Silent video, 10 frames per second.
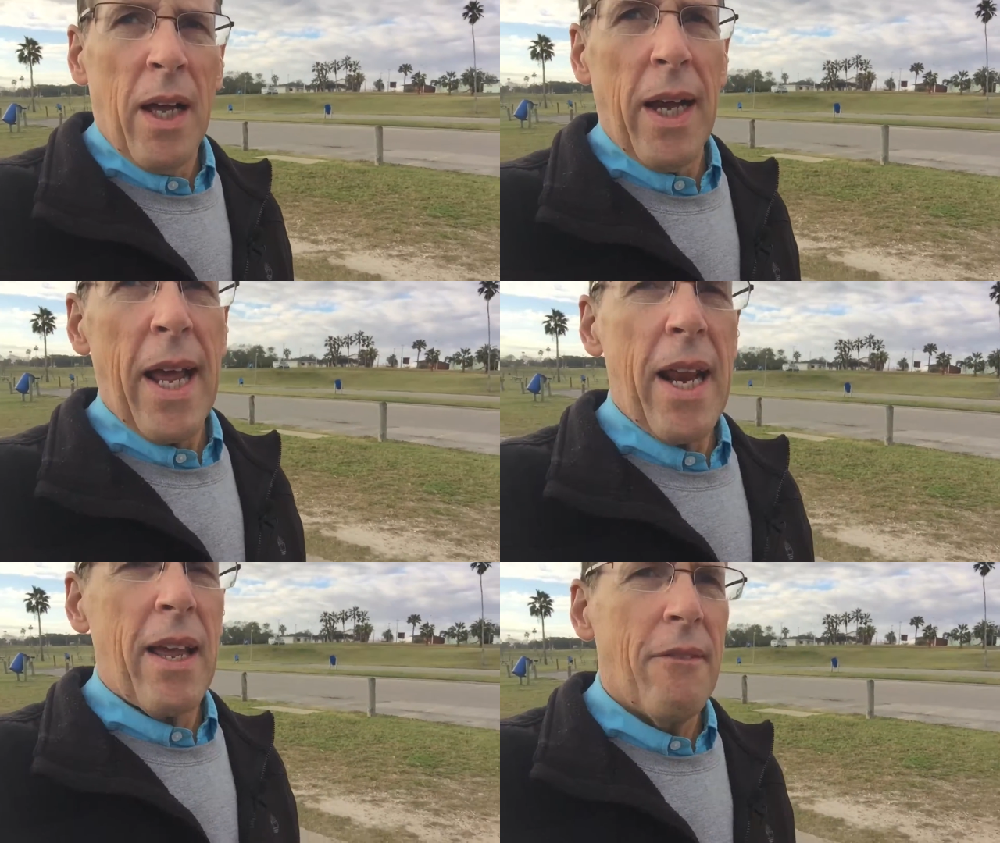In
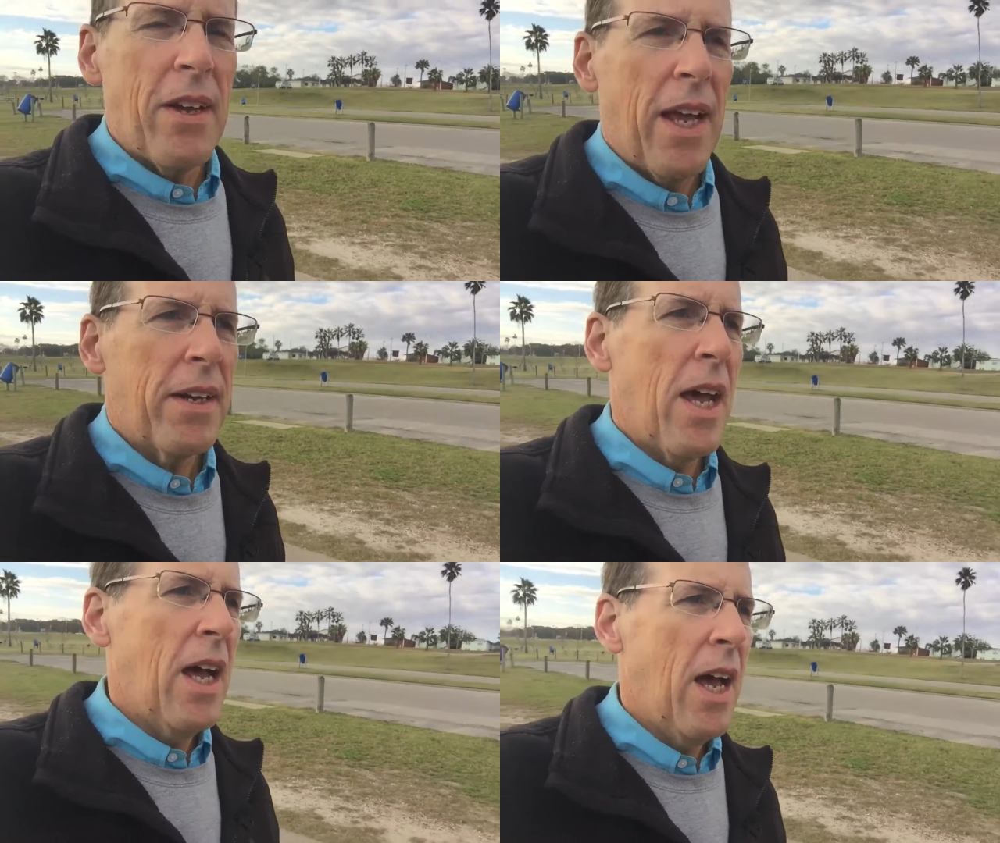any
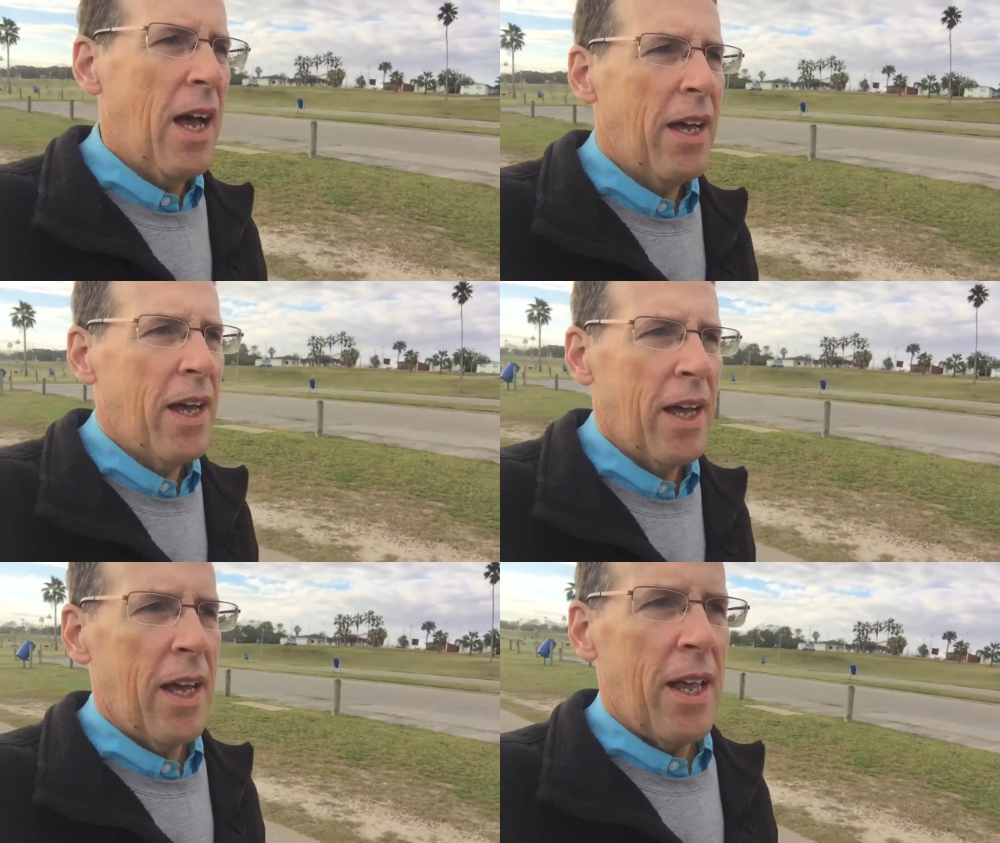event,
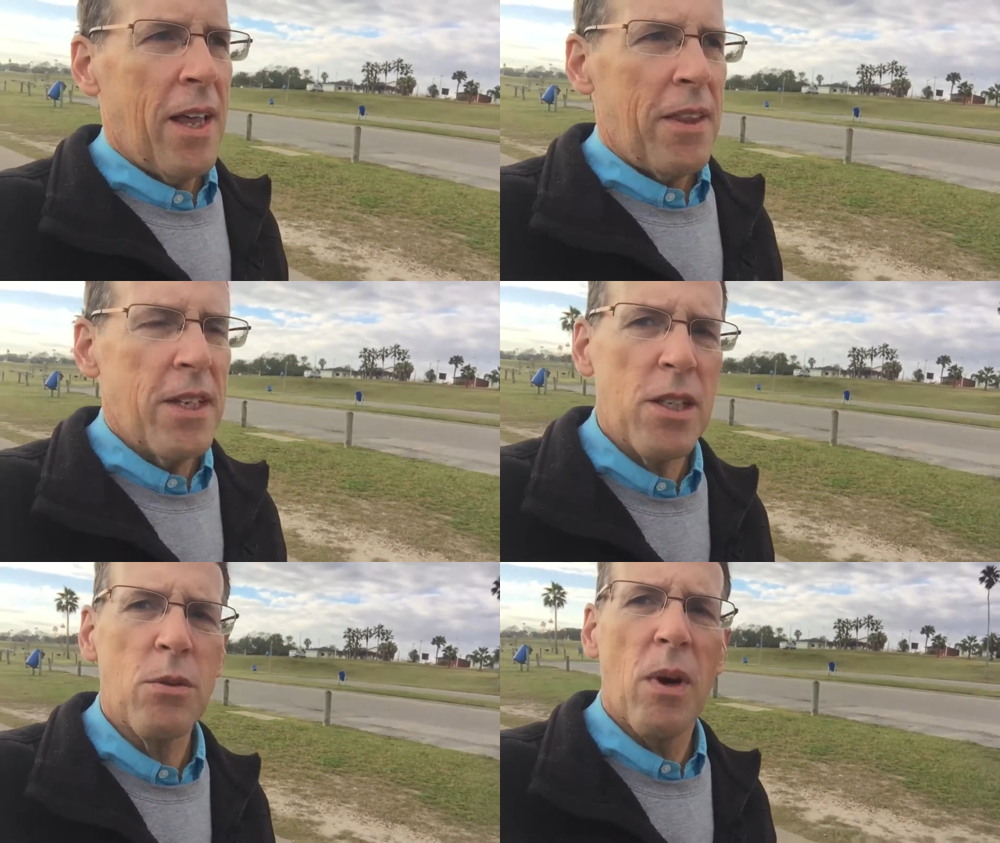
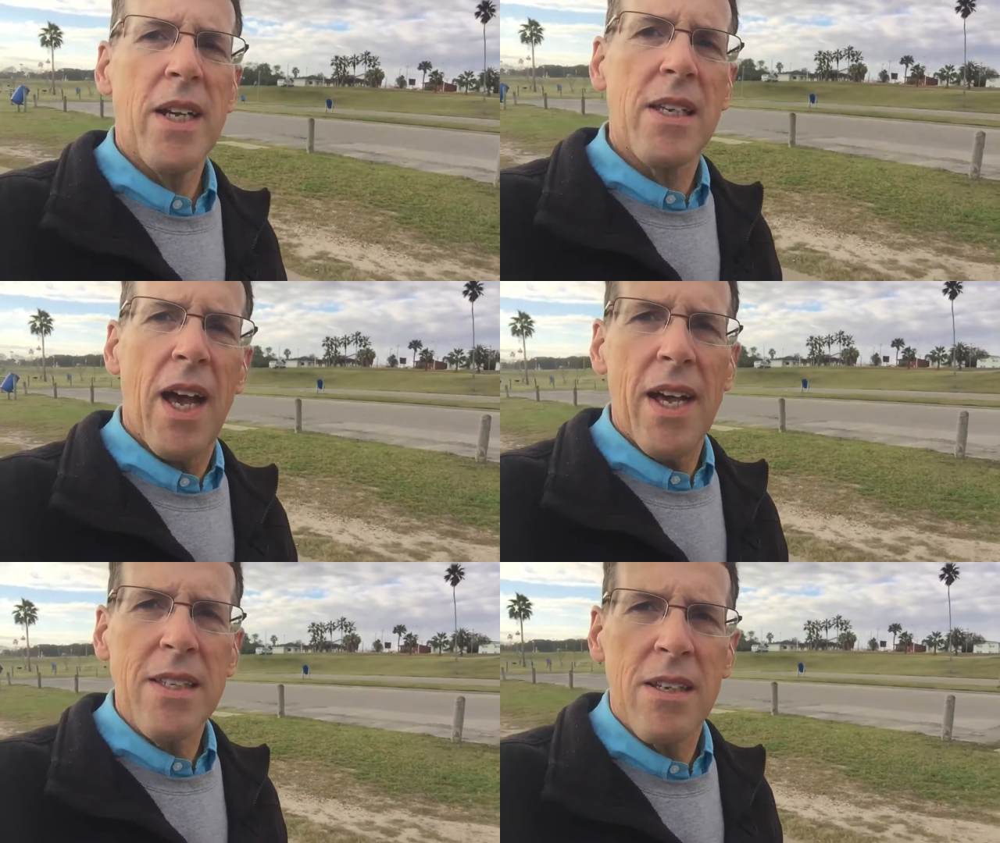this is Russ
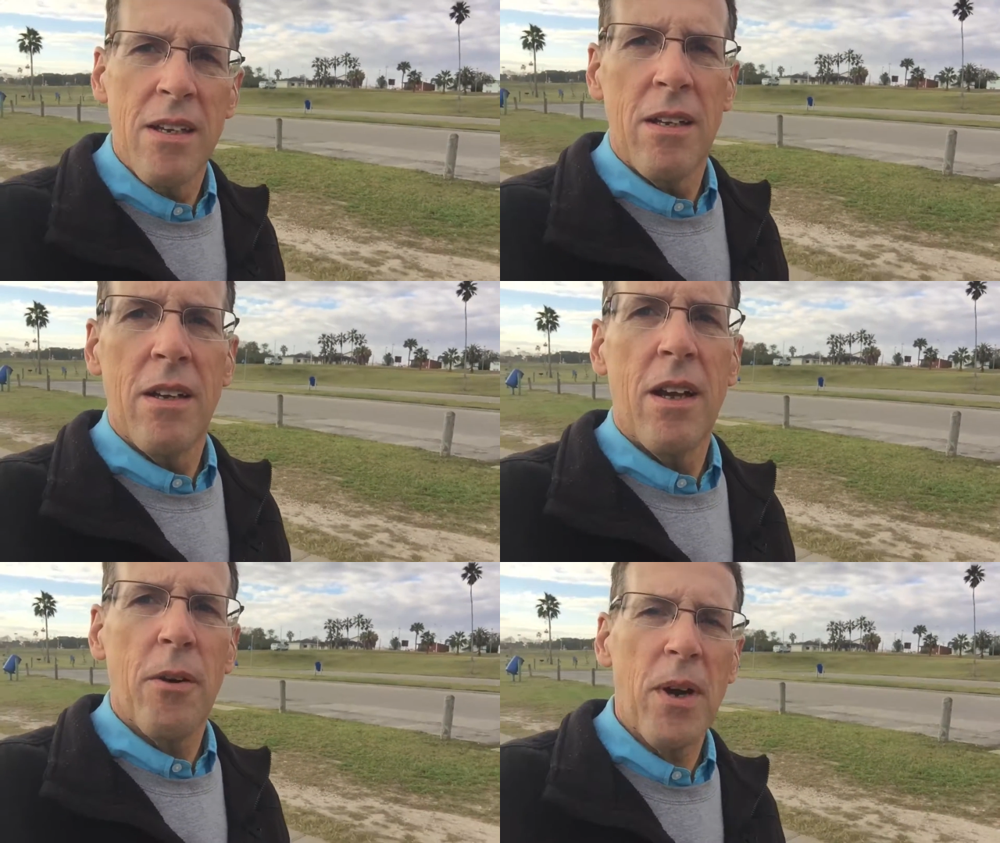Hess,
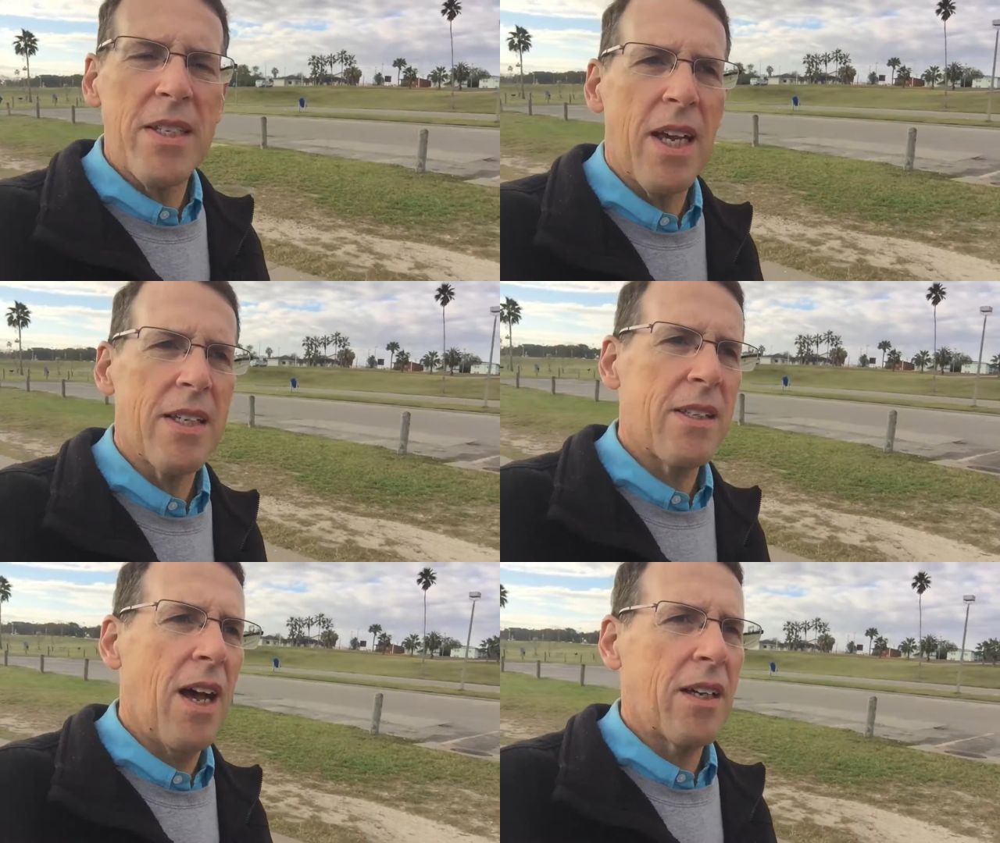
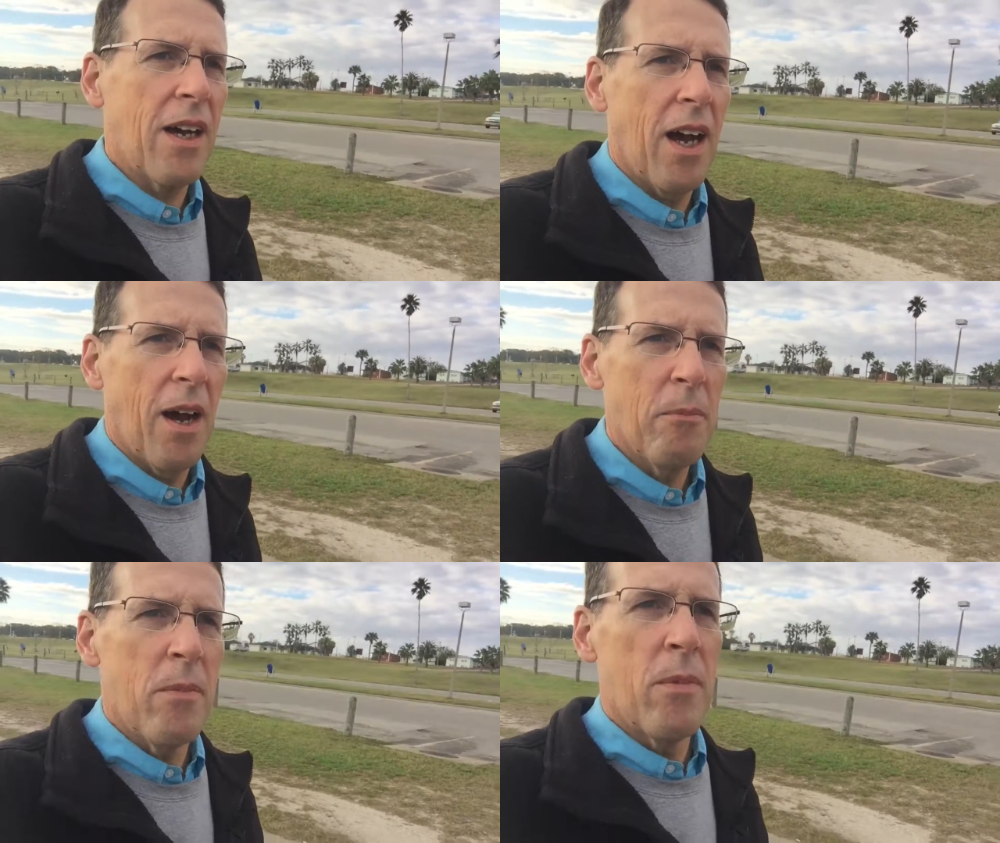
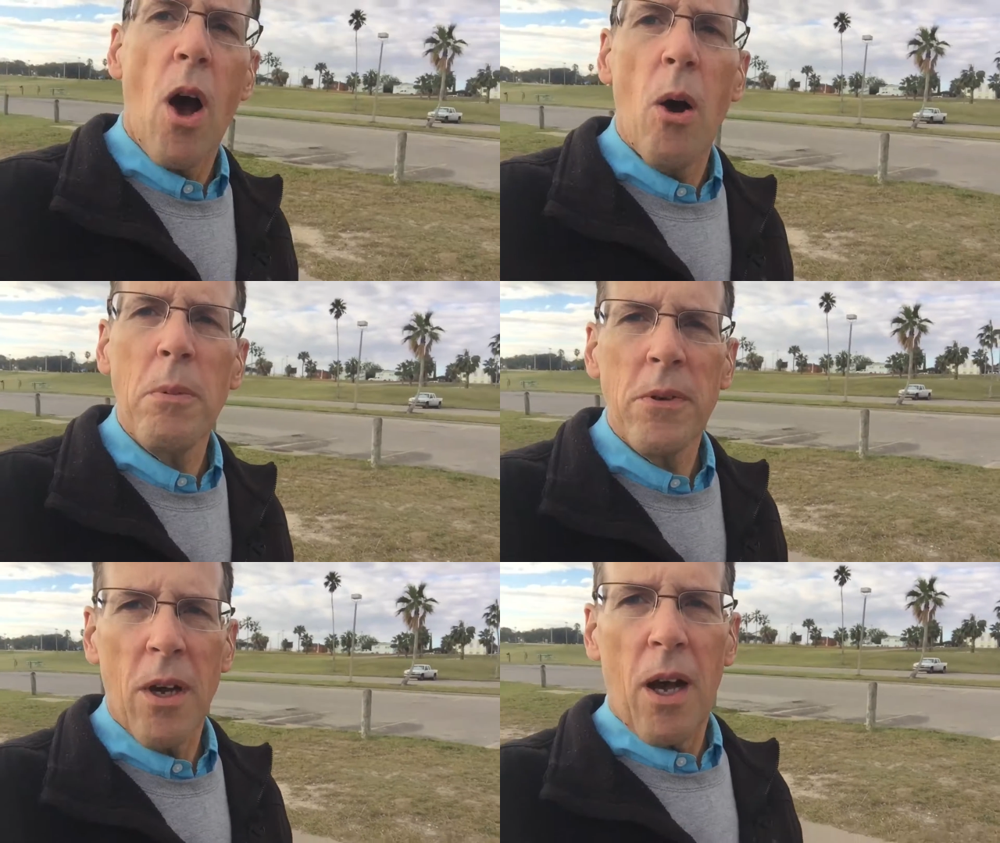RussHess.com.
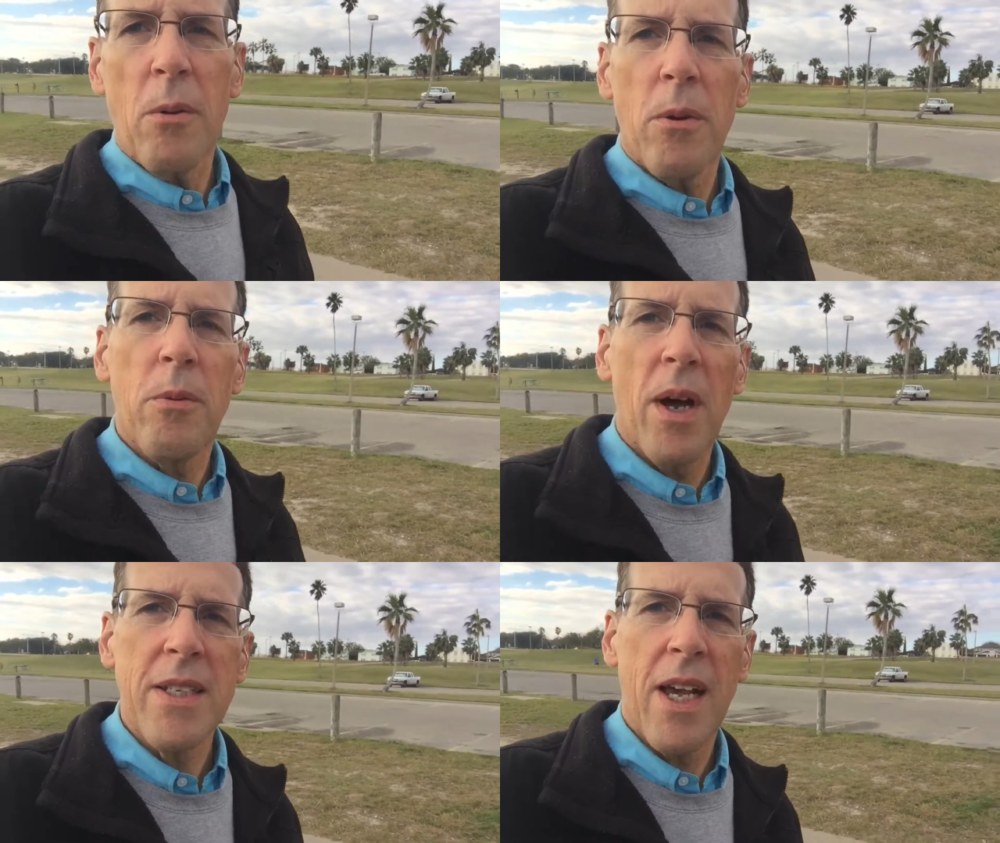Open Talk with
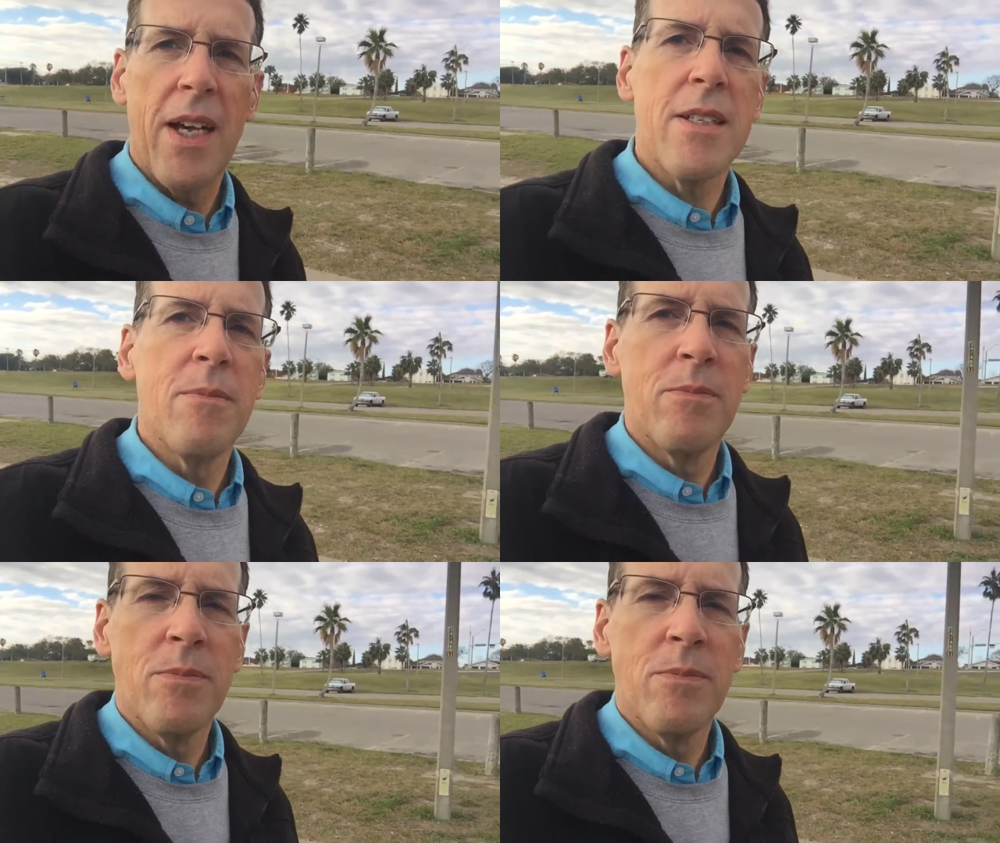Russ Hess.